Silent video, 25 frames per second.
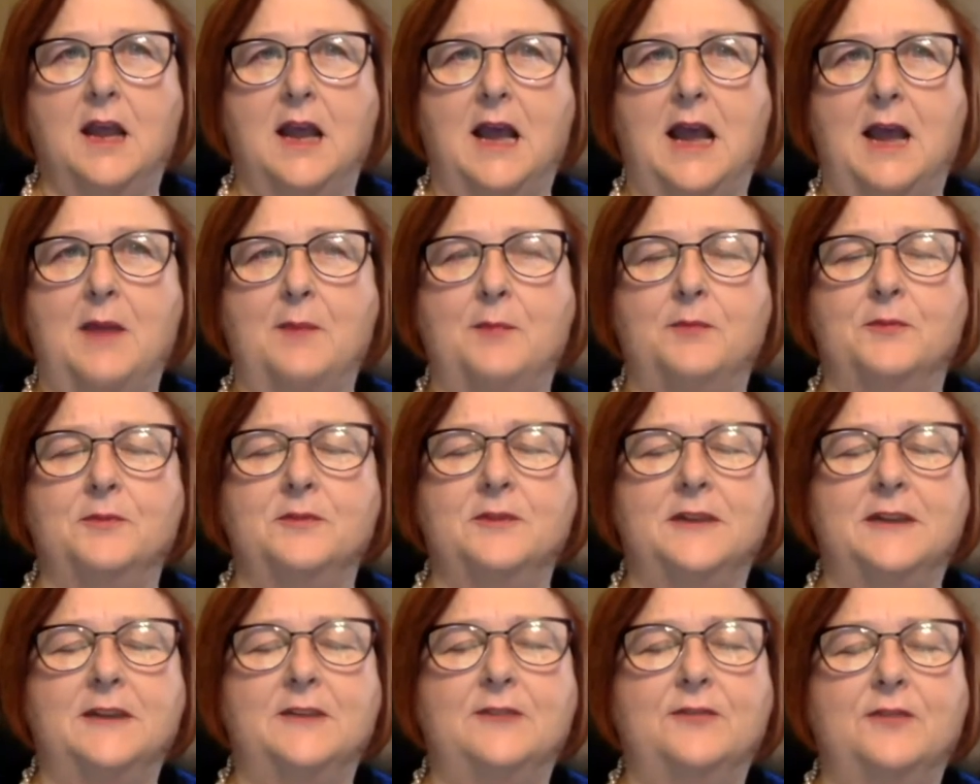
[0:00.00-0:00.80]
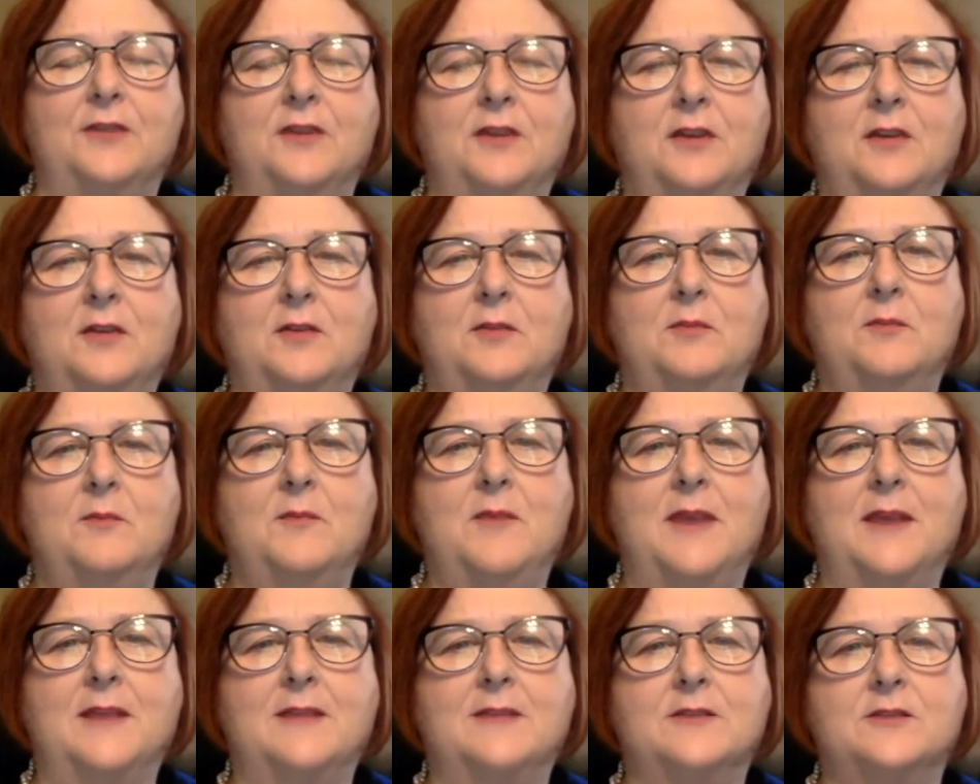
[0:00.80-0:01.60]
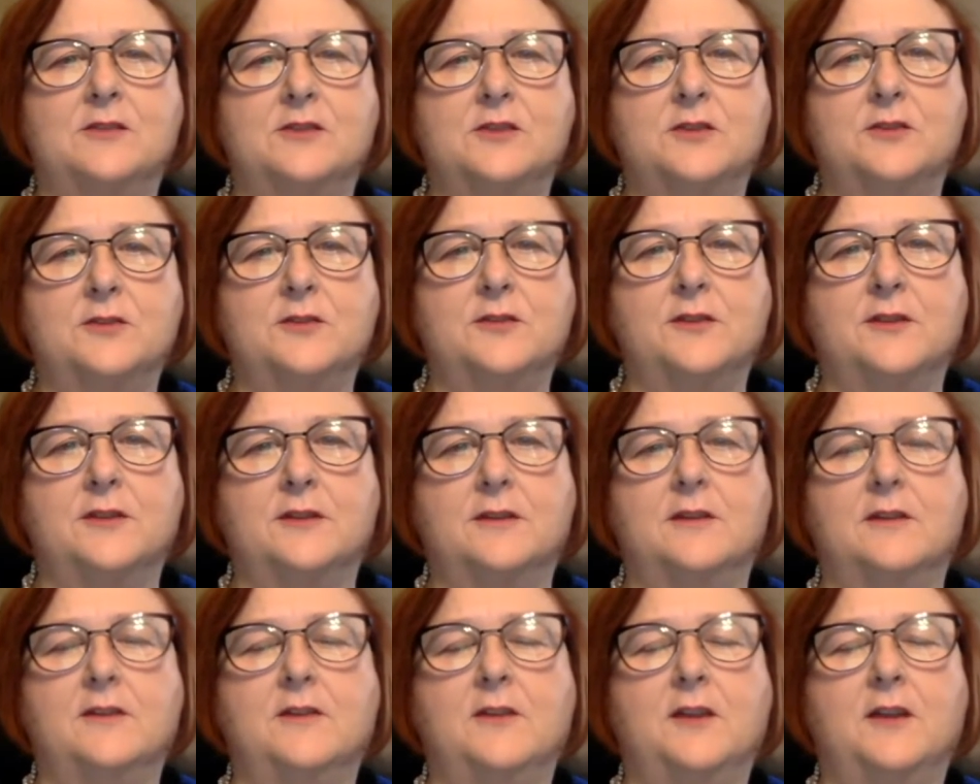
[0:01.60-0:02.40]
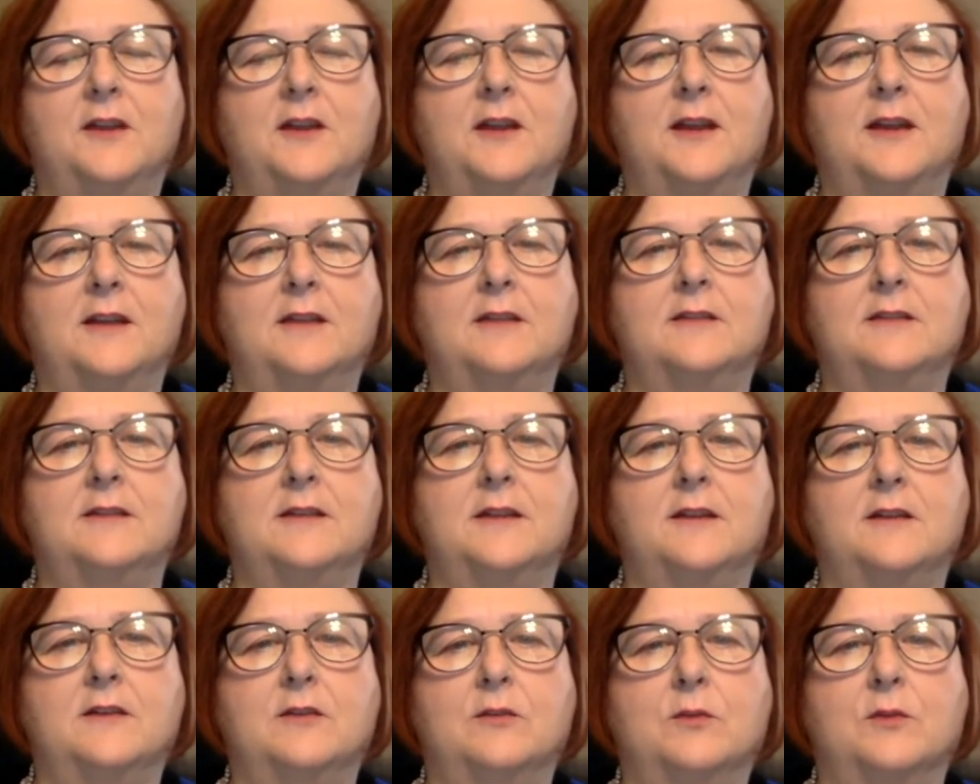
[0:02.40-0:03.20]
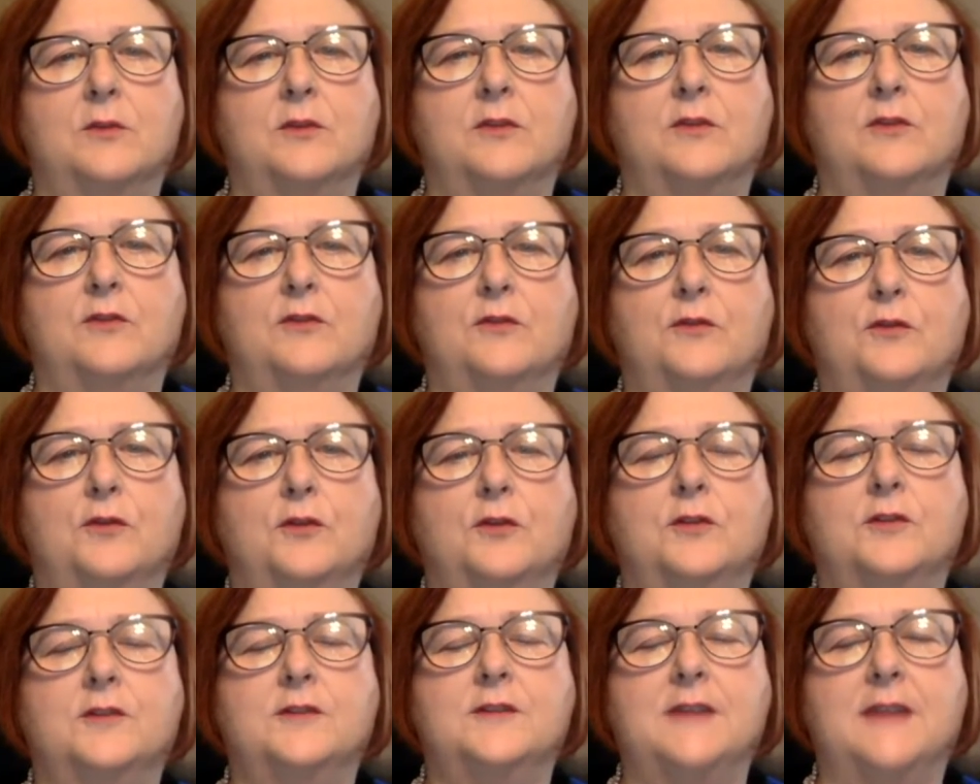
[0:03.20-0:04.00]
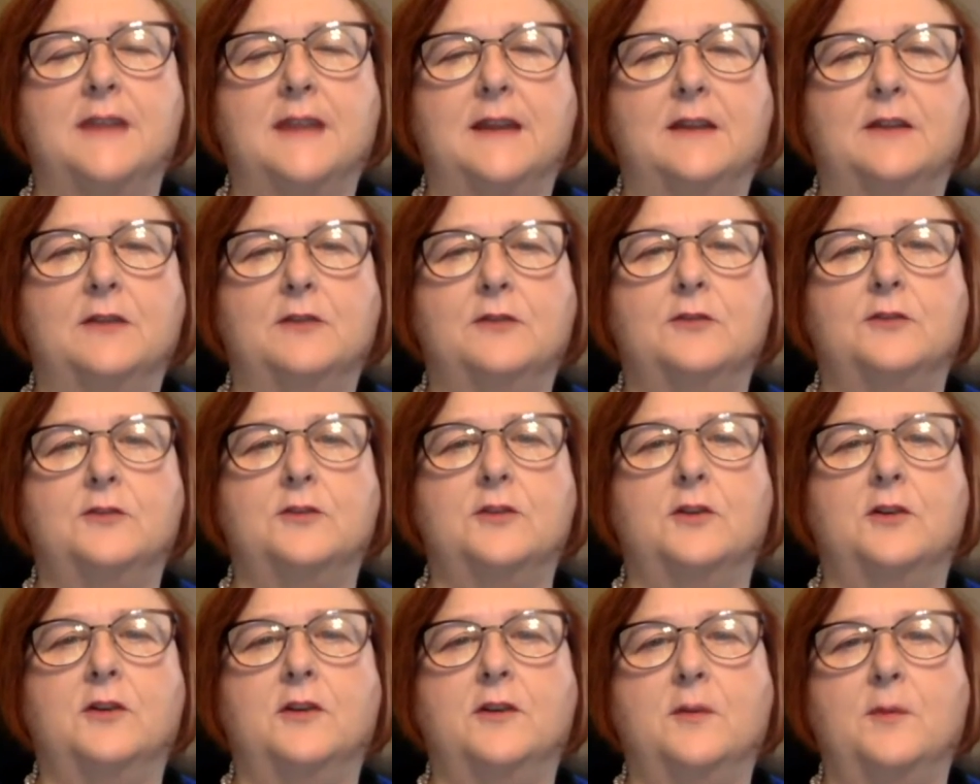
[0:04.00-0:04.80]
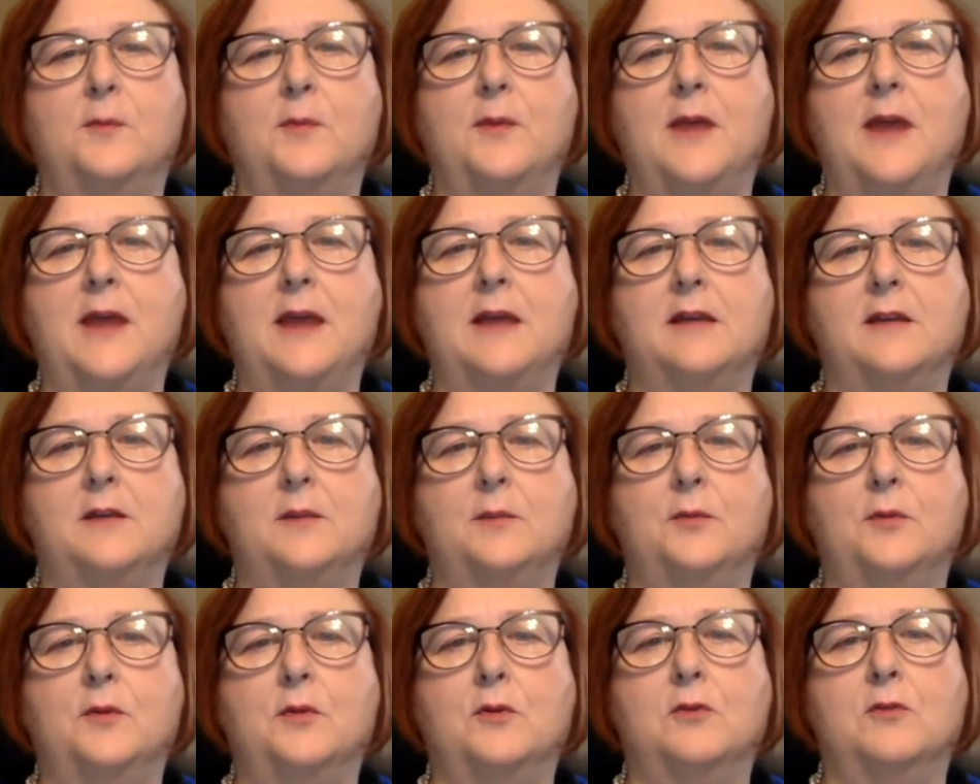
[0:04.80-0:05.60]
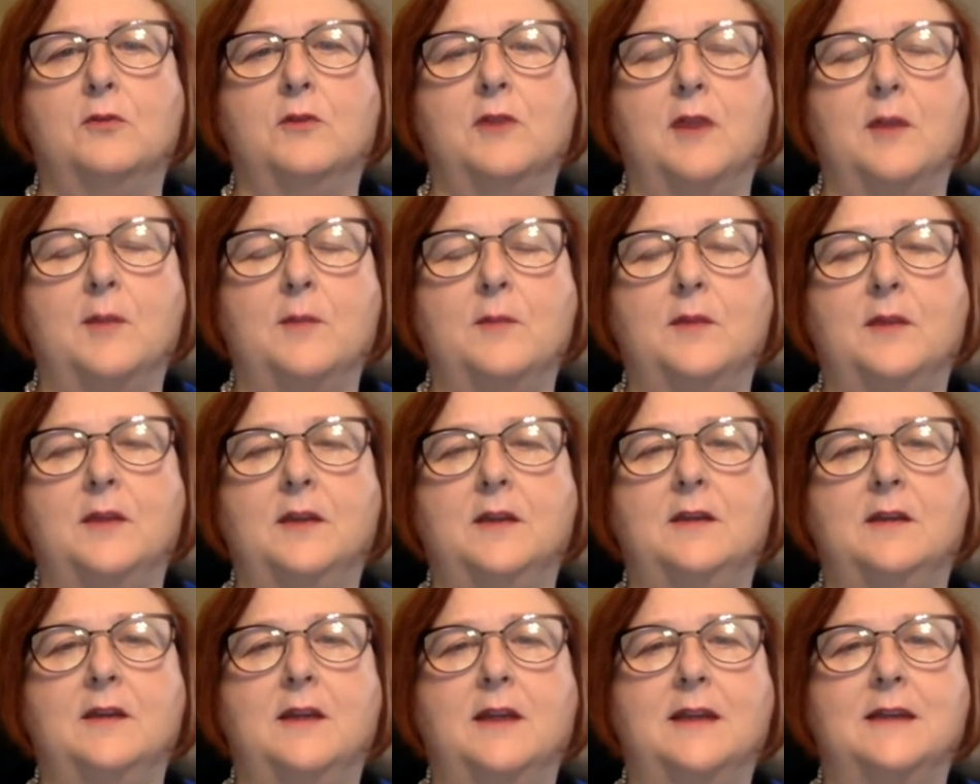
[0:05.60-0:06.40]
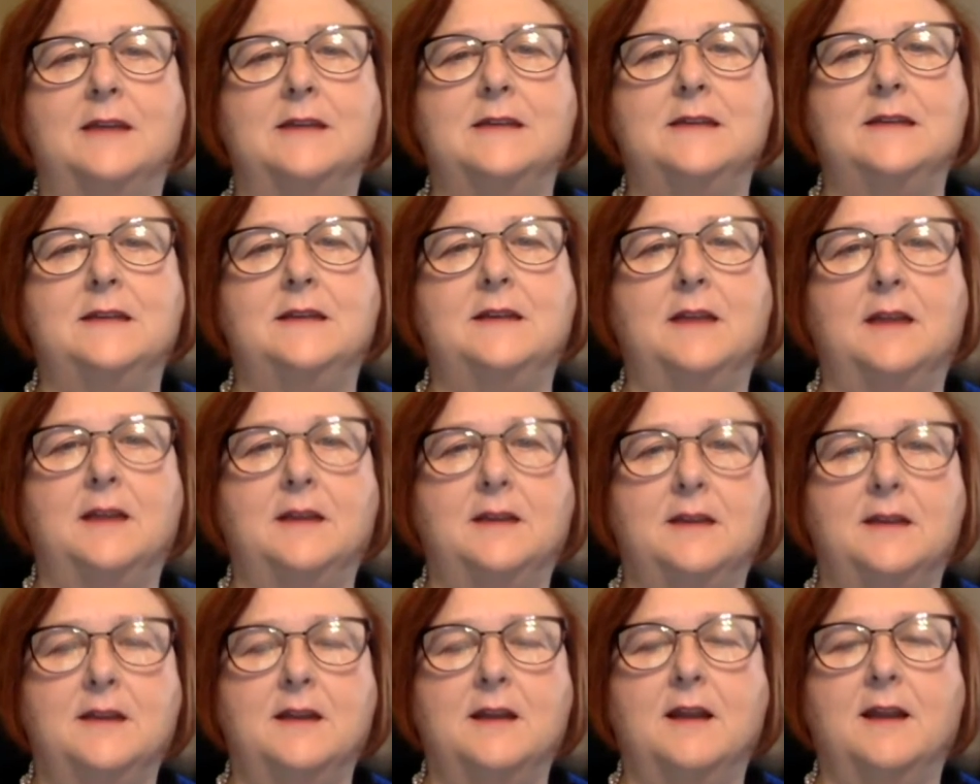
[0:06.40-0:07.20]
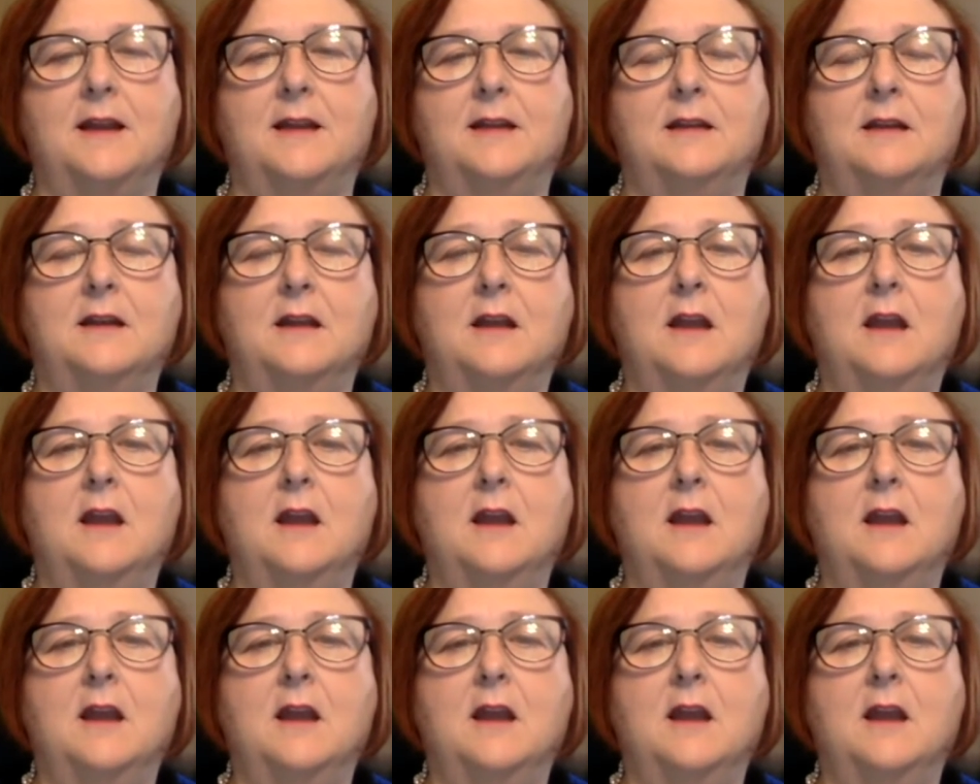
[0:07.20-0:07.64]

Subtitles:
I believe Massachusetts in the United States was the first state who started a pilot program in 1999.